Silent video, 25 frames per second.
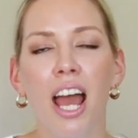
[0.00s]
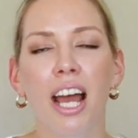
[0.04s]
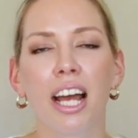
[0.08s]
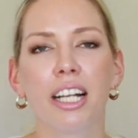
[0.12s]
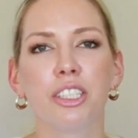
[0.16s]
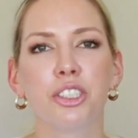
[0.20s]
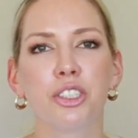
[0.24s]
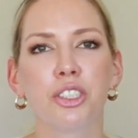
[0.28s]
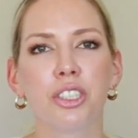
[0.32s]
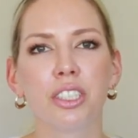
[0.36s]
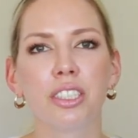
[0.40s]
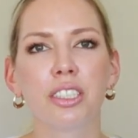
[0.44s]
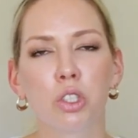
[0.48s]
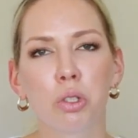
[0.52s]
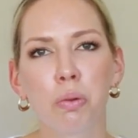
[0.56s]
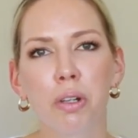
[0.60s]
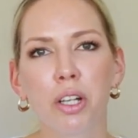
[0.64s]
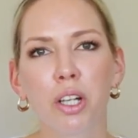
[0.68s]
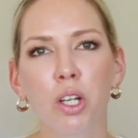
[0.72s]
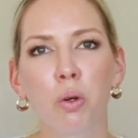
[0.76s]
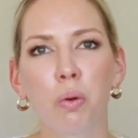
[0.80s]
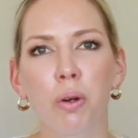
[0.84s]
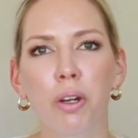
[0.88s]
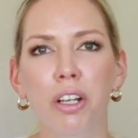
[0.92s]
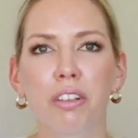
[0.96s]
and just do a
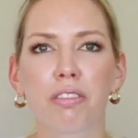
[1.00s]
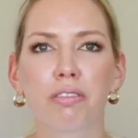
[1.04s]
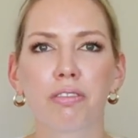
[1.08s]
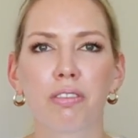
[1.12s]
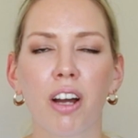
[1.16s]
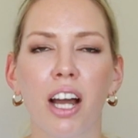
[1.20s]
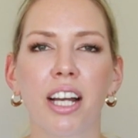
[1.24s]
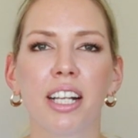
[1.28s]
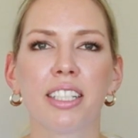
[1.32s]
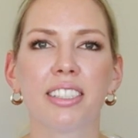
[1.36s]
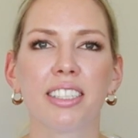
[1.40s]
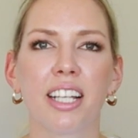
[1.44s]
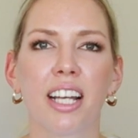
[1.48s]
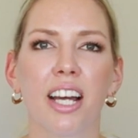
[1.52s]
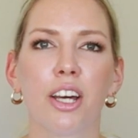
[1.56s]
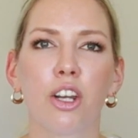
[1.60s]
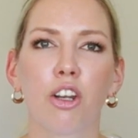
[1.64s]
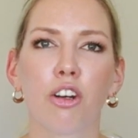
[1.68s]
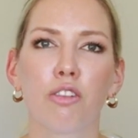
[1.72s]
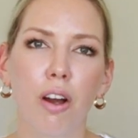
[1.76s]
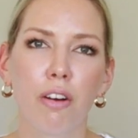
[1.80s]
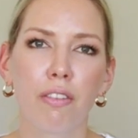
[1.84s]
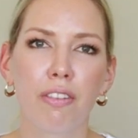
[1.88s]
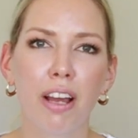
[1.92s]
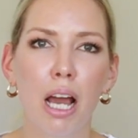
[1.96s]
quick write down
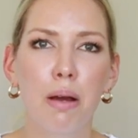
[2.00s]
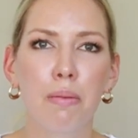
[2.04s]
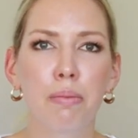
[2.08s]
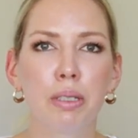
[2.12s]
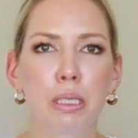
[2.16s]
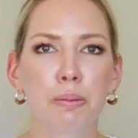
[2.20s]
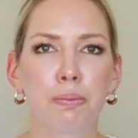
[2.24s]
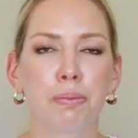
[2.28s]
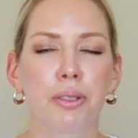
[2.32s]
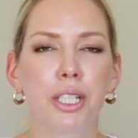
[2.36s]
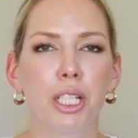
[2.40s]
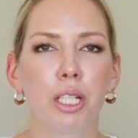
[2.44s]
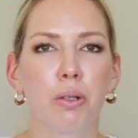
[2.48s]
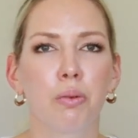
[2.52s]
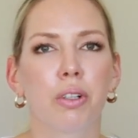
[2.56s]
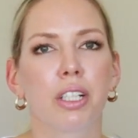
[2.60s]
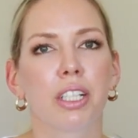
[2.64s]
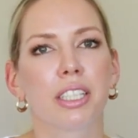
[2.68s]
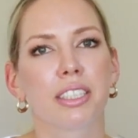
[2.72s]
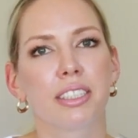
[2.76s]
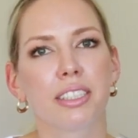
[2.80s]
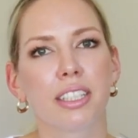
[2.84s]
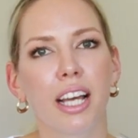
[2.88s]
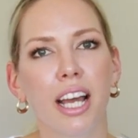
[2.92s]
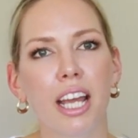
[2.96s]
of how much money you want
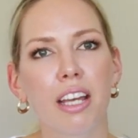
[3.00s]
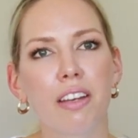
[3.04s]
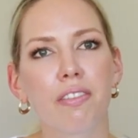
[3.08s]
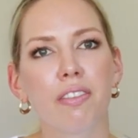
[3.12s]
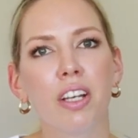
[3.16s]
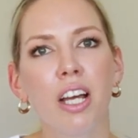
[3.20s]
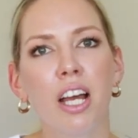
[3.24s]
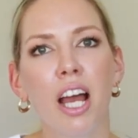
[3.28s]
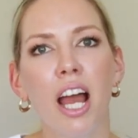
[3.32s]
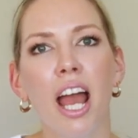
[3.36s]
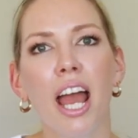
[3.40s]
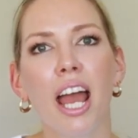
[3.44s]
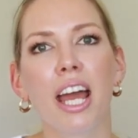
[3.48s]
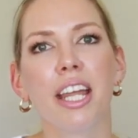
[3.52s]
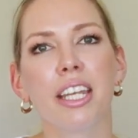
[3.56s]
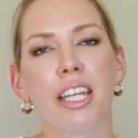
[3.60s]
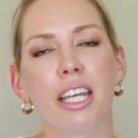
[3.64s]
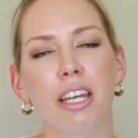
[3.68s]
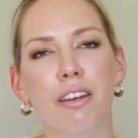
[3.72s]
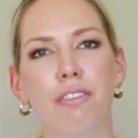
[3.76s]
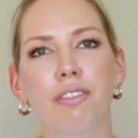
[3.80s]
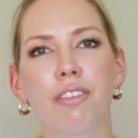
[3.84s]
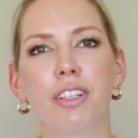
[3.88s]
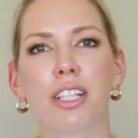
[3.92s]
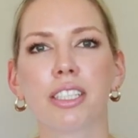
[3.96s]
to save and
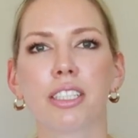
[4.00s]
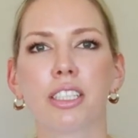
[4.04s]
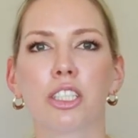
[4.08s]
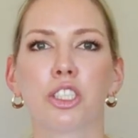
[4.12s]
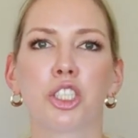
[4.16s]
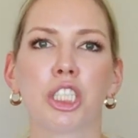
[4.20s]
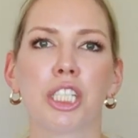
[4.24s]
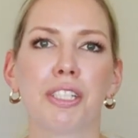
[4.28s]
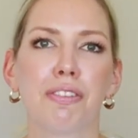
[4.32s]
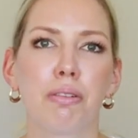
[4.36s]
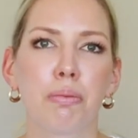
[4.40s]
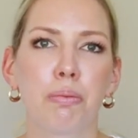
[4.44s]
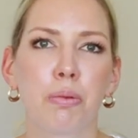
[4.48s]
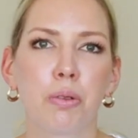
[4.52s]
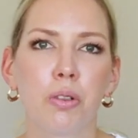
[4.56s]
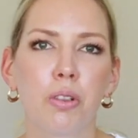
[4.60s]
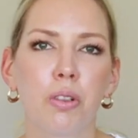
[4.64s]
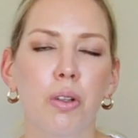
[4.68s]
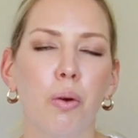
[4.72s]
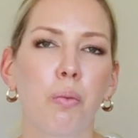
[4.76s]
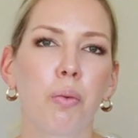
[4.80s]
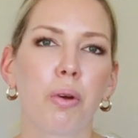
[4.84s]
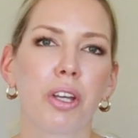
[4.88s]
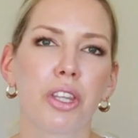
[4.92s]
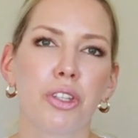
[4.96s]
if it is
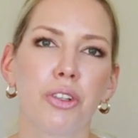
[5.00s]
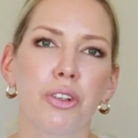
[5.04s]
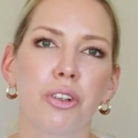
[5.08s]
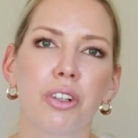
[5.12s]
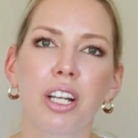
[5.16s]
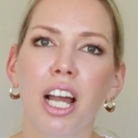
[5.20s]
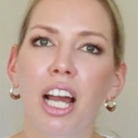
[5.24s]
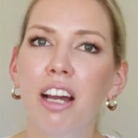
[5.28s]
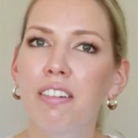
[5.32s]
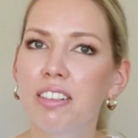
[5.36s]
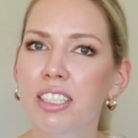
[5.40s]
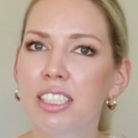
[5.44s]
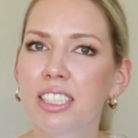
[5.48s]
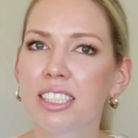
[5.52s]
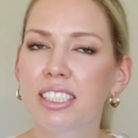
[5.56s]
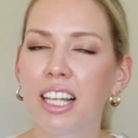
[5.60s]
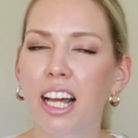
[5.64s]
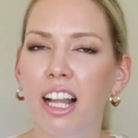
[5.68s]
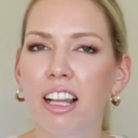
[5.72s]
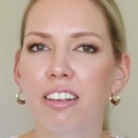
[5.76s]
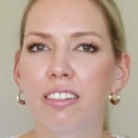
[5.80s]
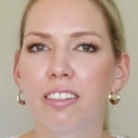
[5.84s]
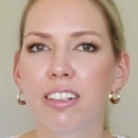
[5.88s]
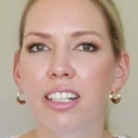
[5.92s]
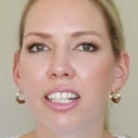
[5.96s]
achievable with your current
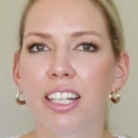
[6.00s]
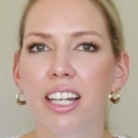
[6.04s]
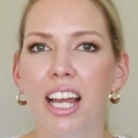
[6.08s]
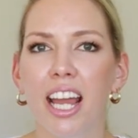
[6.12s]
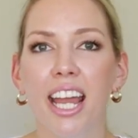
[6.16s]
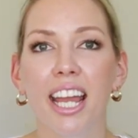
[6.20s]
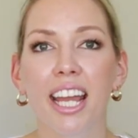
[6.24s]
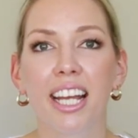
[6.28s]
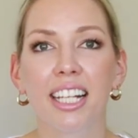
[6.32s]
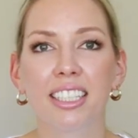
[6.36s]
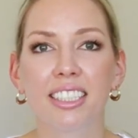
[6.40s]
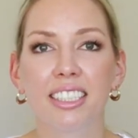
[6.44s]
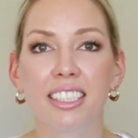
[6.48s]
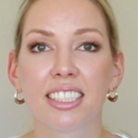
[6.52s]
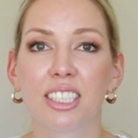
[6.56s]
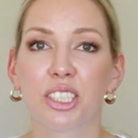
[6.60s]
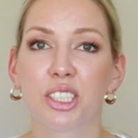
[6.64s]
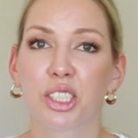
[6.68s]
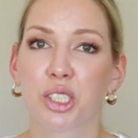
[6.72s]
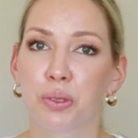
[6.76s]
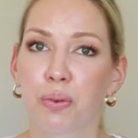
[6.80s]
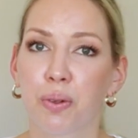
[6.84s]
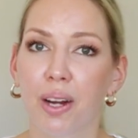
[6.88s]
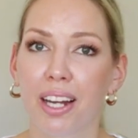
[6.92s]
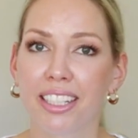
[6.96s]
salary and
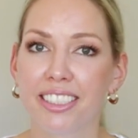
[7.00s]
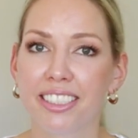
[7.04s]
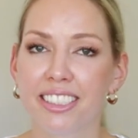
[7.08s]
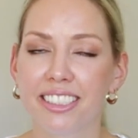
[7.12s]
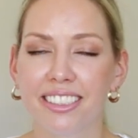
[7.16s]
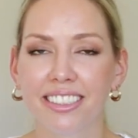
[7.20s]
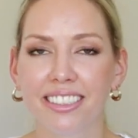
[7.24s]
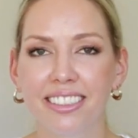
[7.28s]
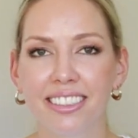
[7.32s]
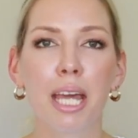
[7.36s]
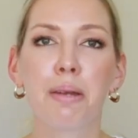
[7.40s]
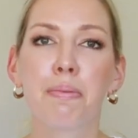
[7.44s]
situation.